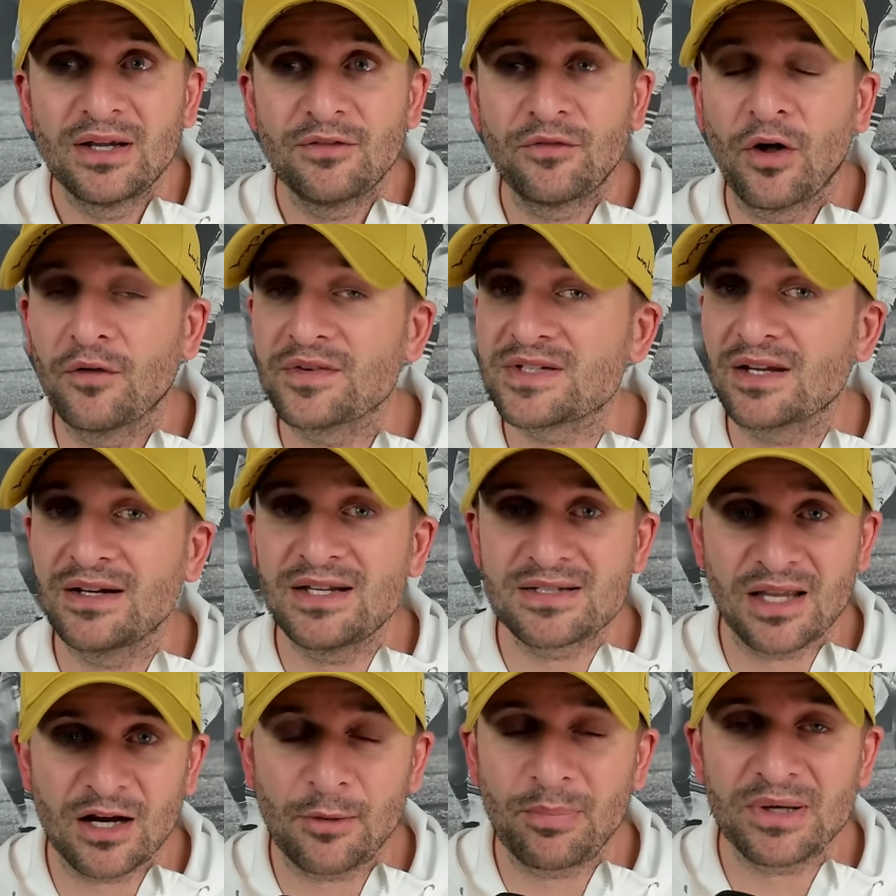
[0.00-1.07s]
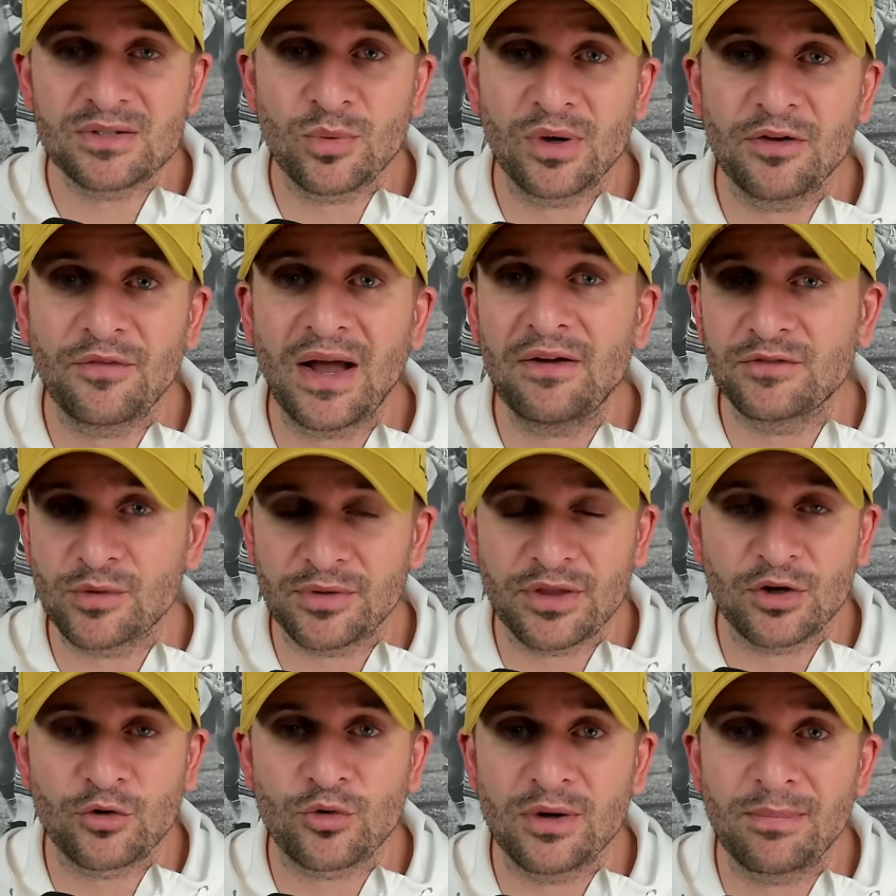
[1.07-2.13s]
All of a sudden he's there at pick 25. Do I
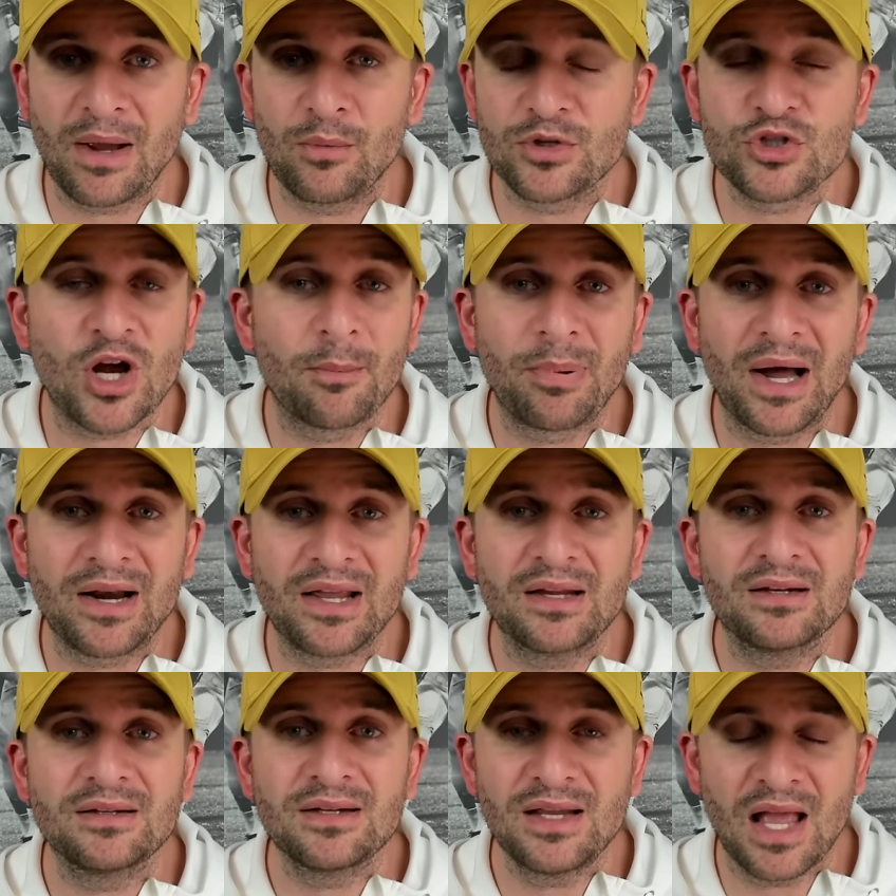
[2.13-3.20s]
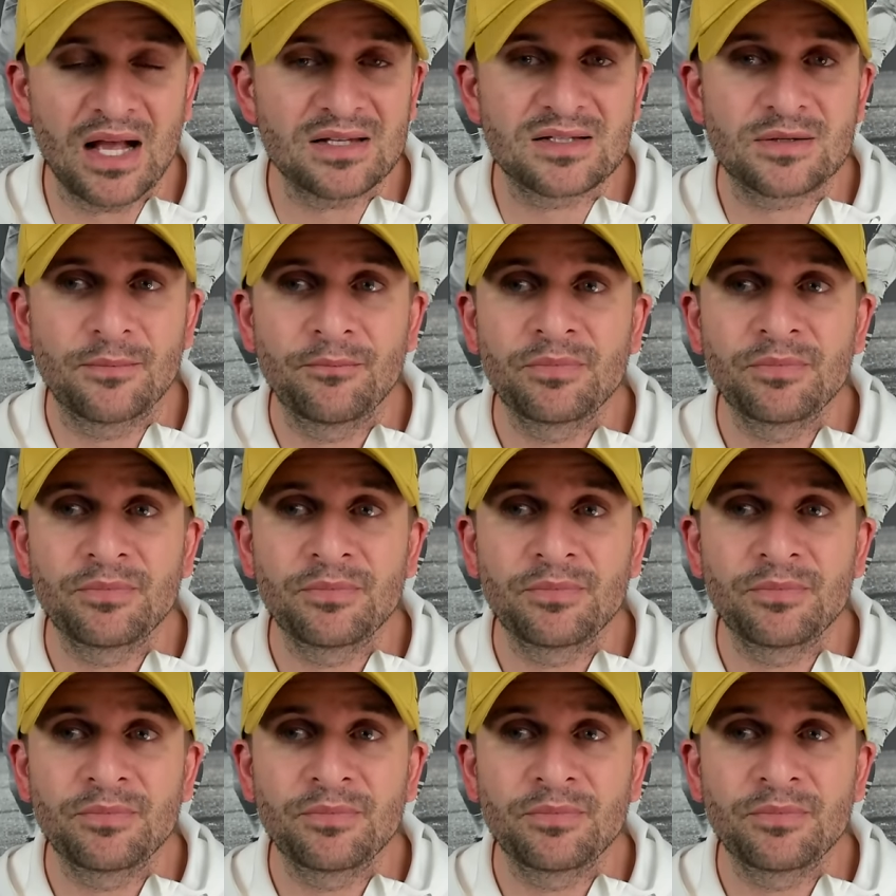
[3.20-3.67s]
think Green Bay would jump on it? Yes.